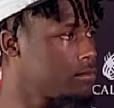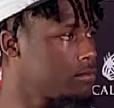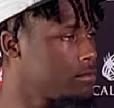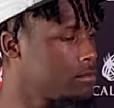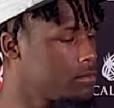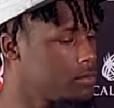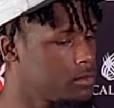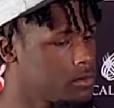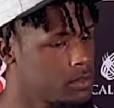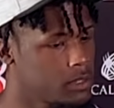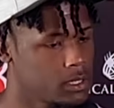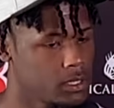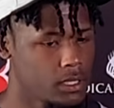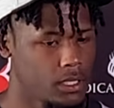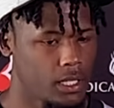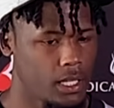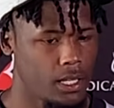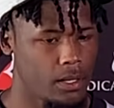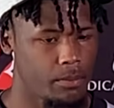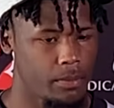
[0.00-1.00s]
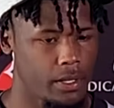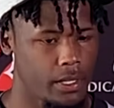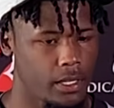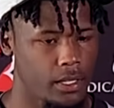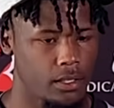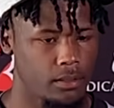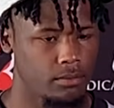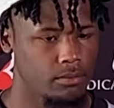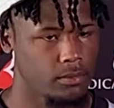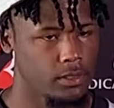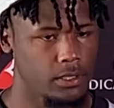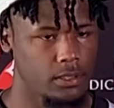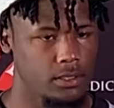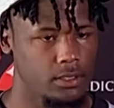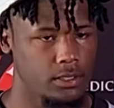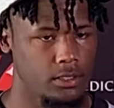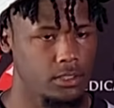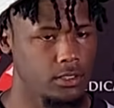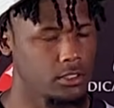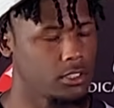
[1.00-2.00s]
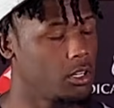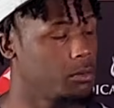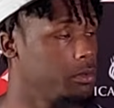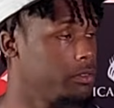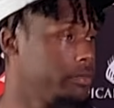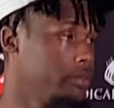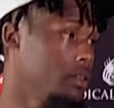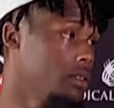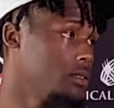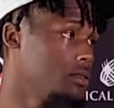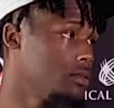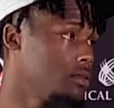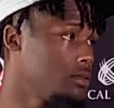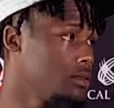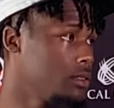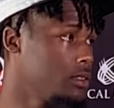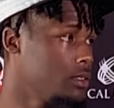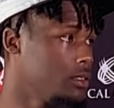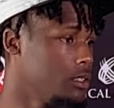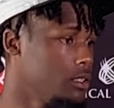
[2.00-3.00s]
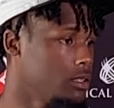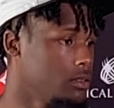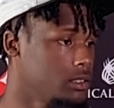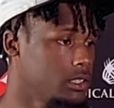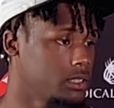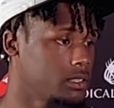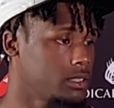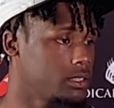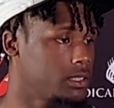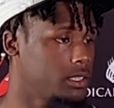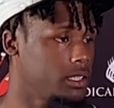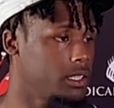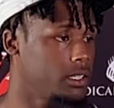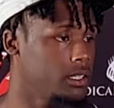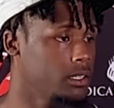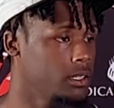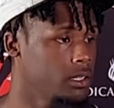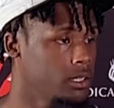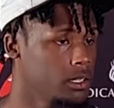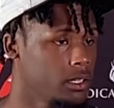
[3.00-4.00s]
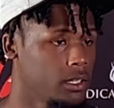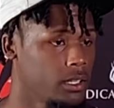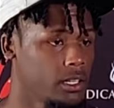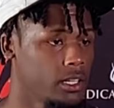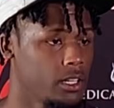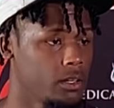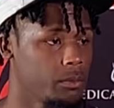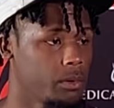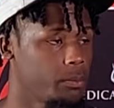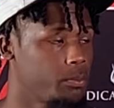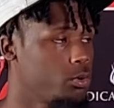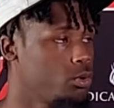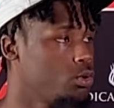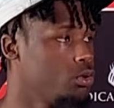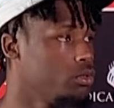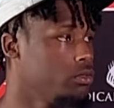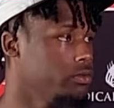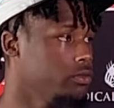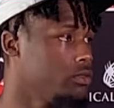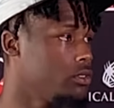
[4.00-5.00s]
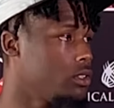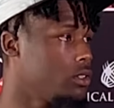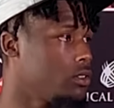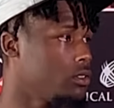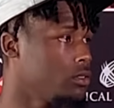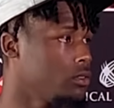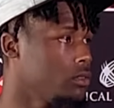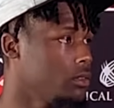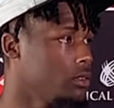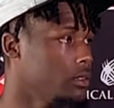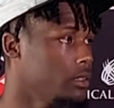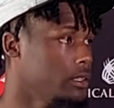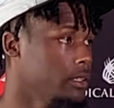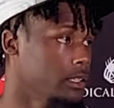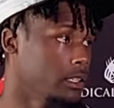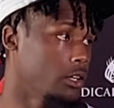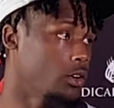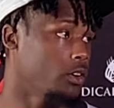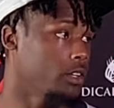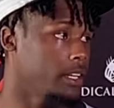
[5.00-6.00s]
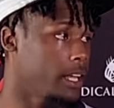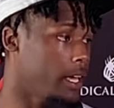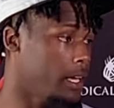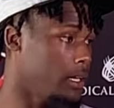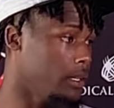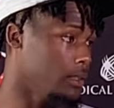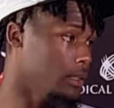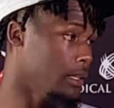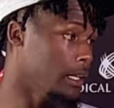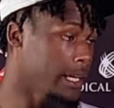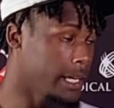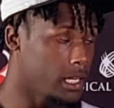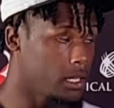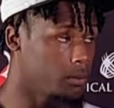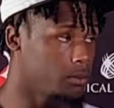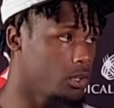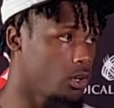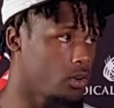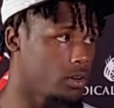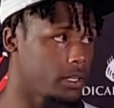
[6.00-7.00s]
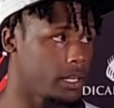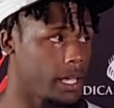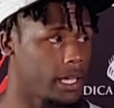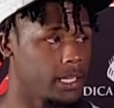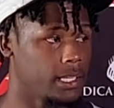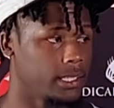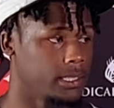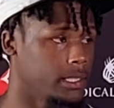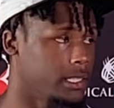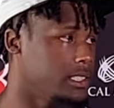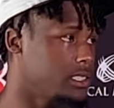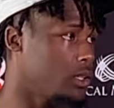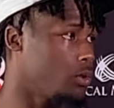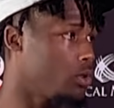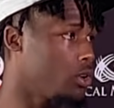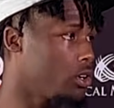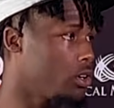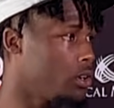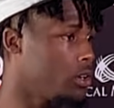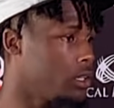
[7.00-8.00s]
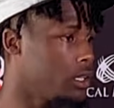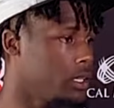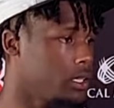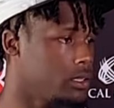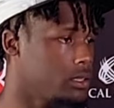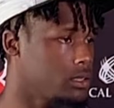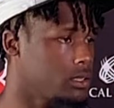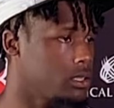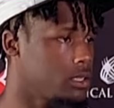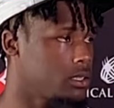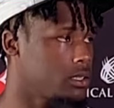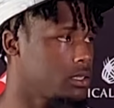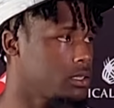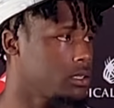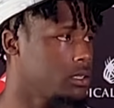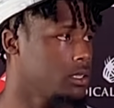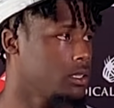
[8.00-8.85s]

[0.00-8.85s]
it? Yeah, man, this is gonna be fun. You know, just to see him improve. You know, knowing that he needs to work on it is just,